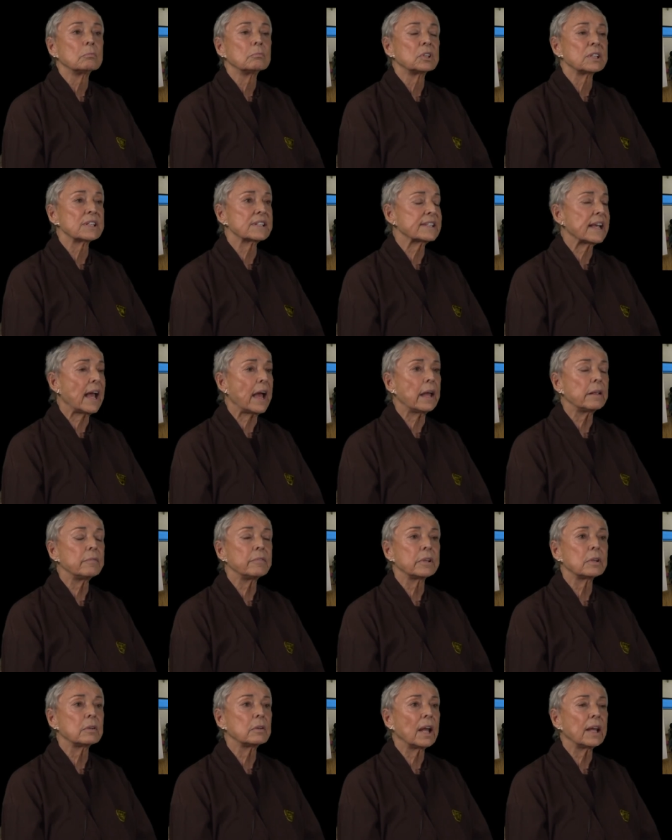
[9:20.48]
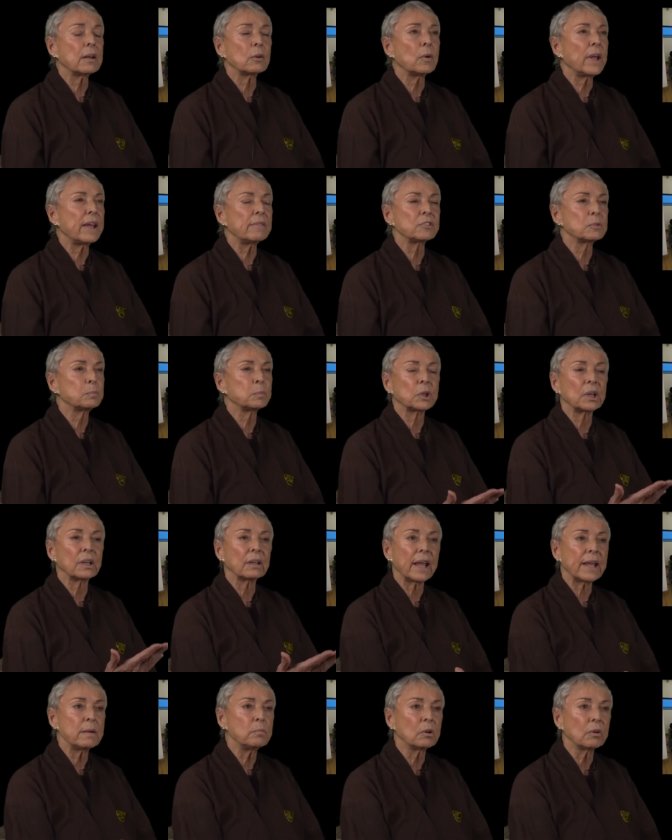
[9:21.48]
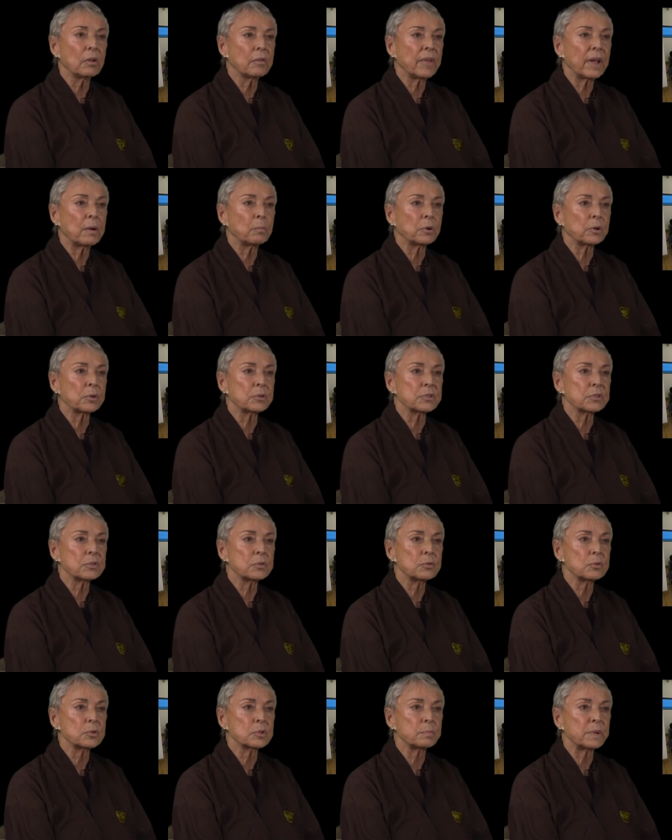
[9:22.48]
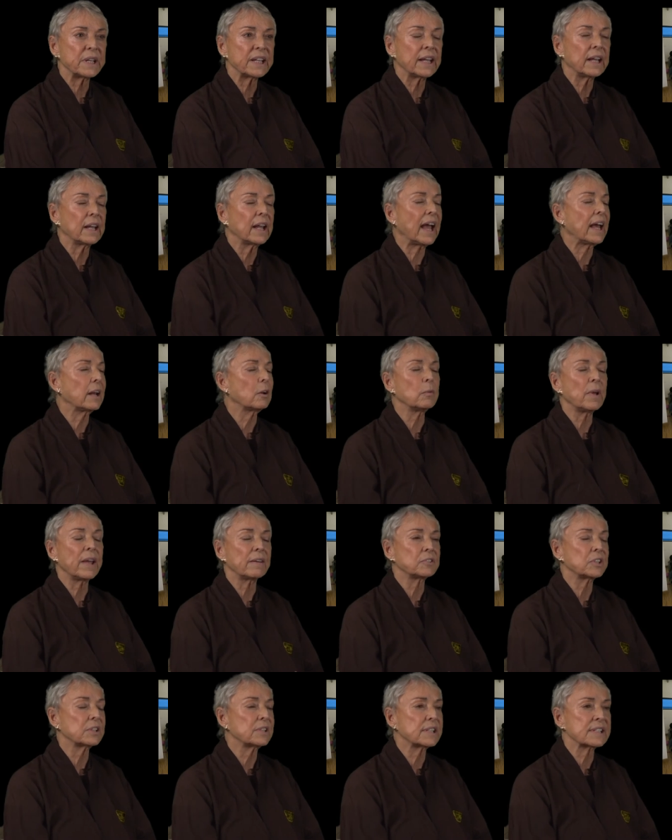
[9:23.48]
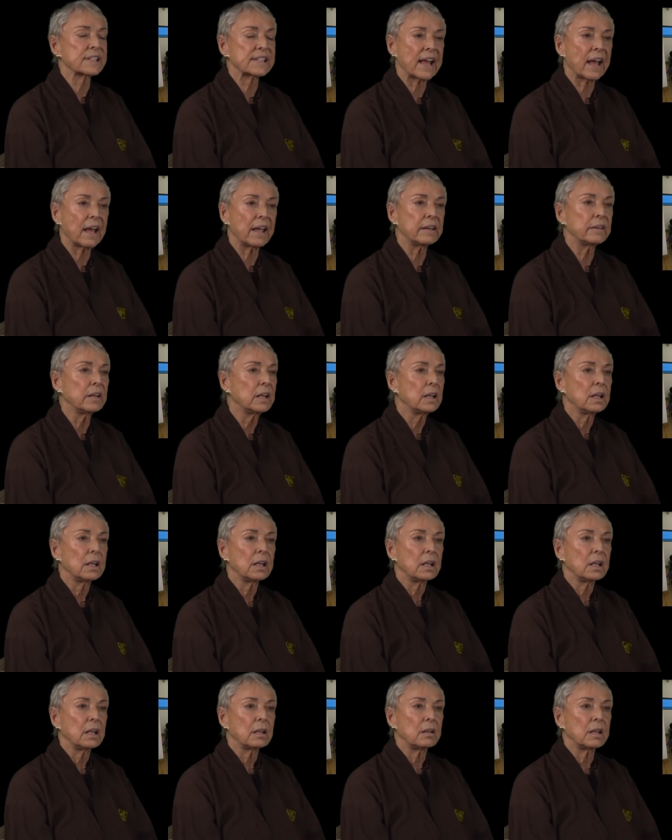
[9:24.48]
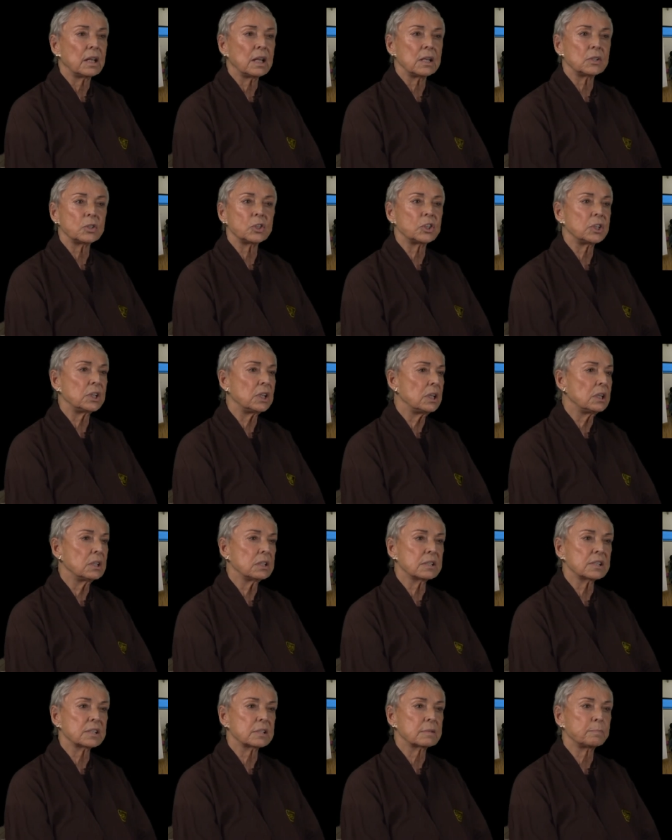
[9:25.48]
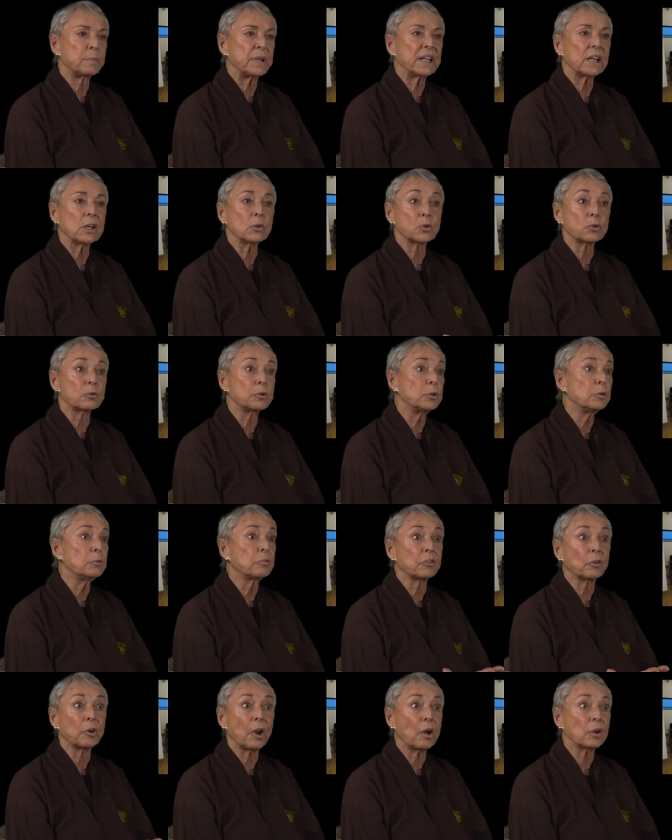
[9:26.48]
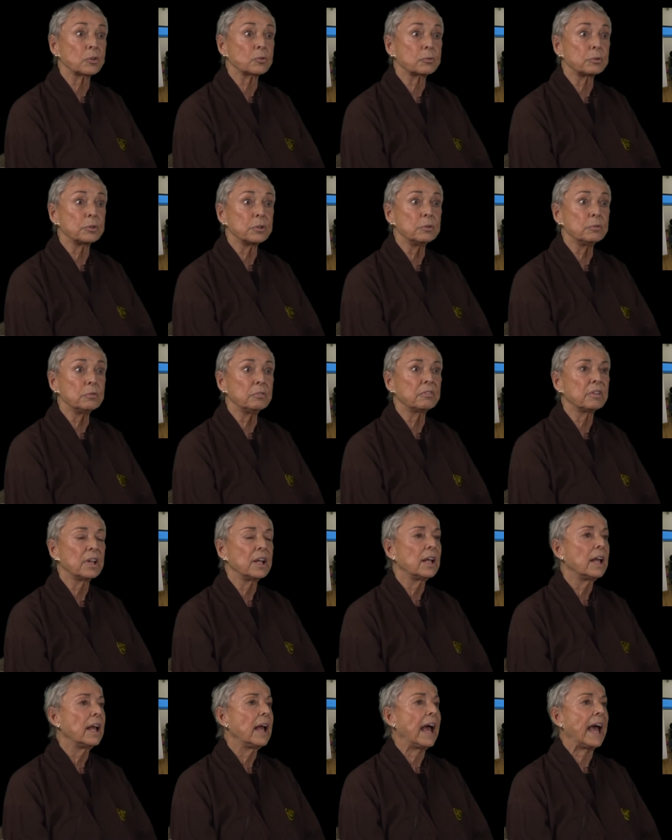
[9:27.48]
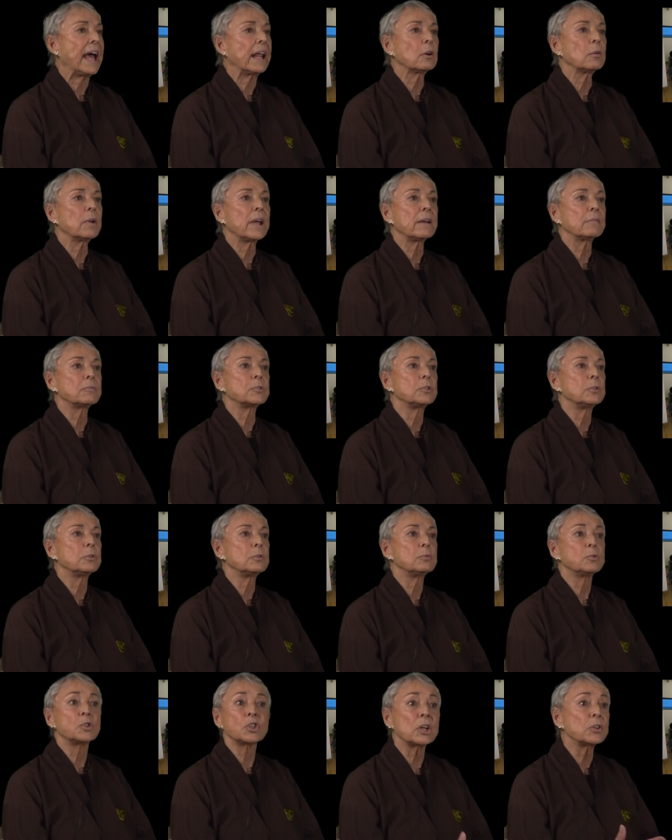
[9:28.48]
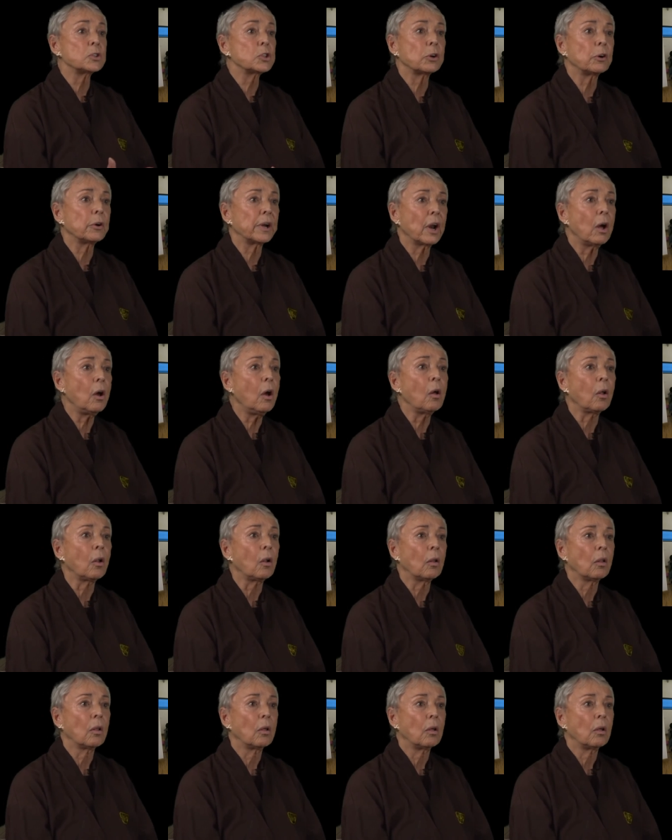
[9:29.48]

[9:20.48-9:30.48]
decide that, I don't have to put a label on that person who's speaking. I don't have to decide that she is speaking truth or not truth. I don't have to judge her at all.